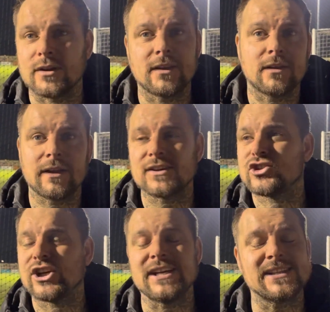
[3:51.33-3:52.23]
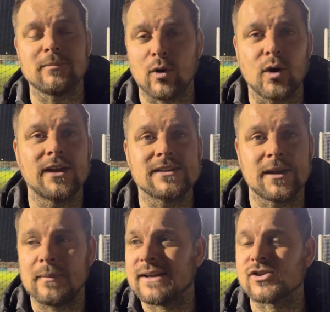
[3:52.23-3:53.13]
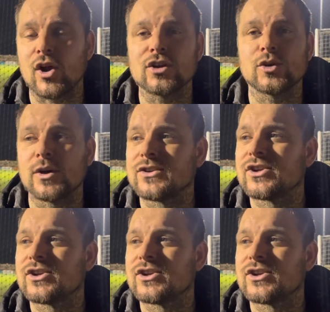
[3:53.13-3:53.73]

and that's cheesy, but it means a lot to us.